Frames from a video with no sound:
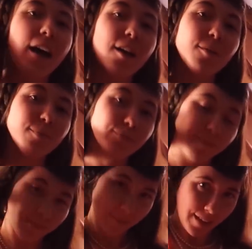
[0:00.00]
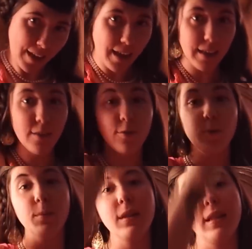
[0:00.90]
um, if
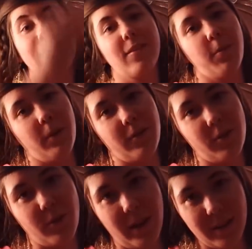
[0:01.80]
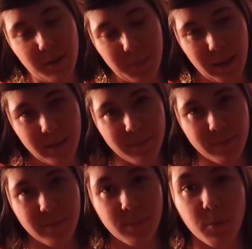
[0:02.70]
you would like to build a shrine to me,
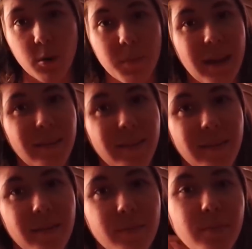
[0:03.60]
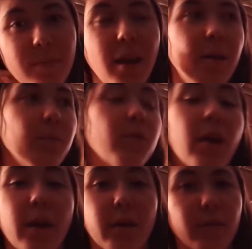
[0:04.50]
mermaids, um,
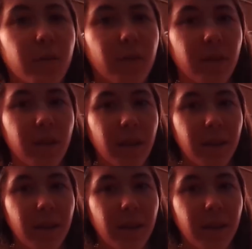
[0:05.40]
doves,